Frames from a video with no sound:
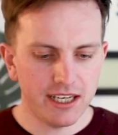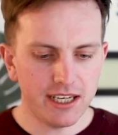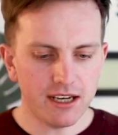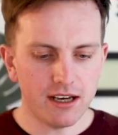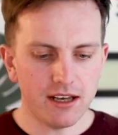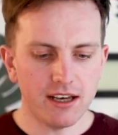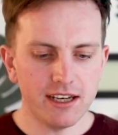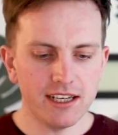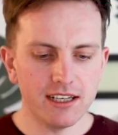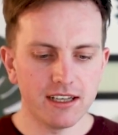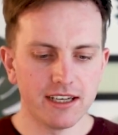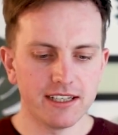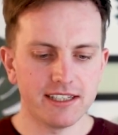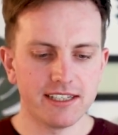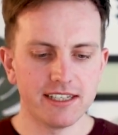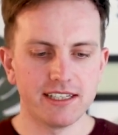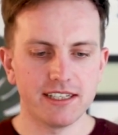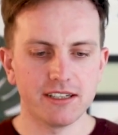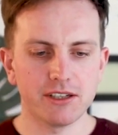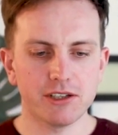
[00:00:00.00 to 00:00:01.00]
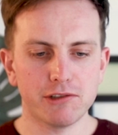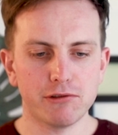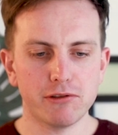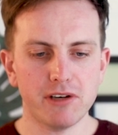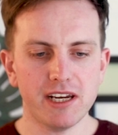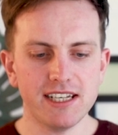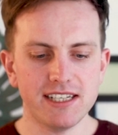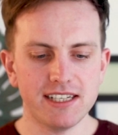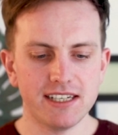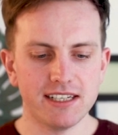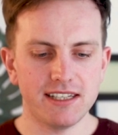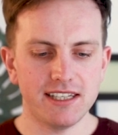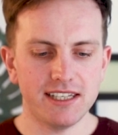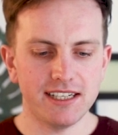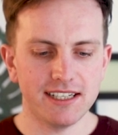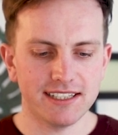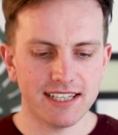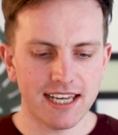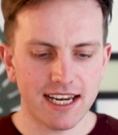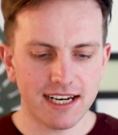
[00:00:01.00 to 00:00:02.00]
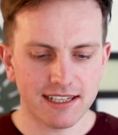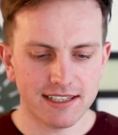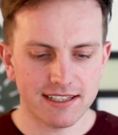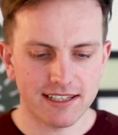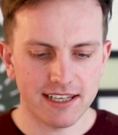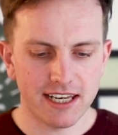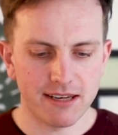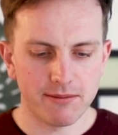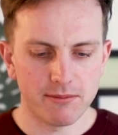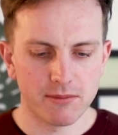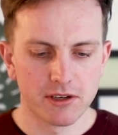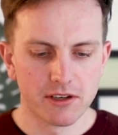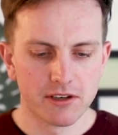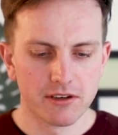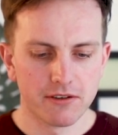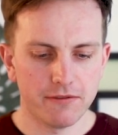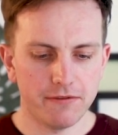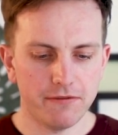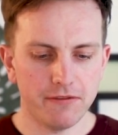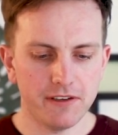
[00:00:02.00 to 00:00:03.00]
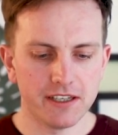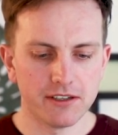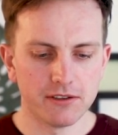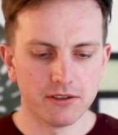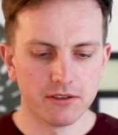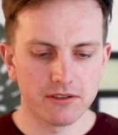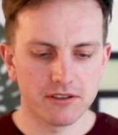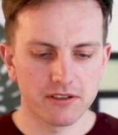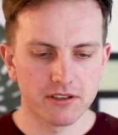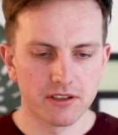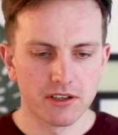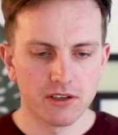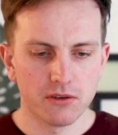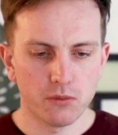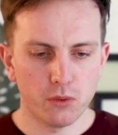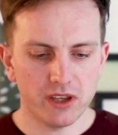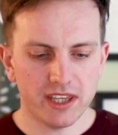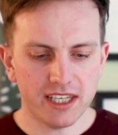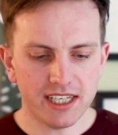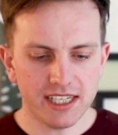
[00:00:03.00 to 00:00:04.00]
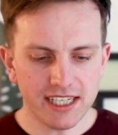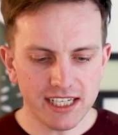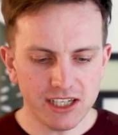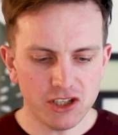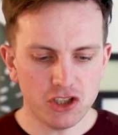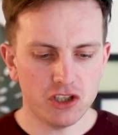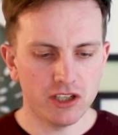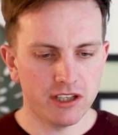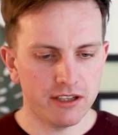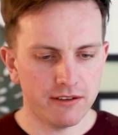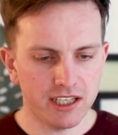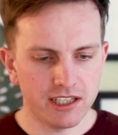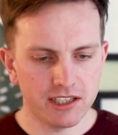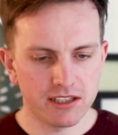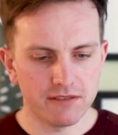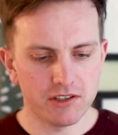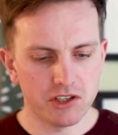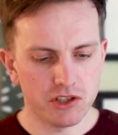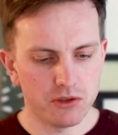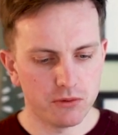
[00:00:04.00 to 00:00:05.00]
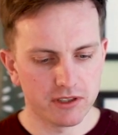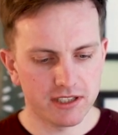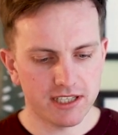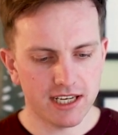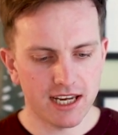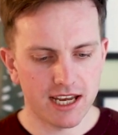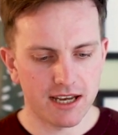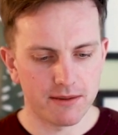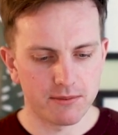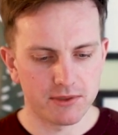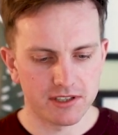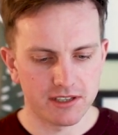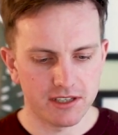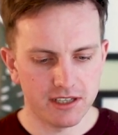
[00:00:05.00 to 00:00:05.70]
it highlighted and created the exact same fields within each of the individual tabs.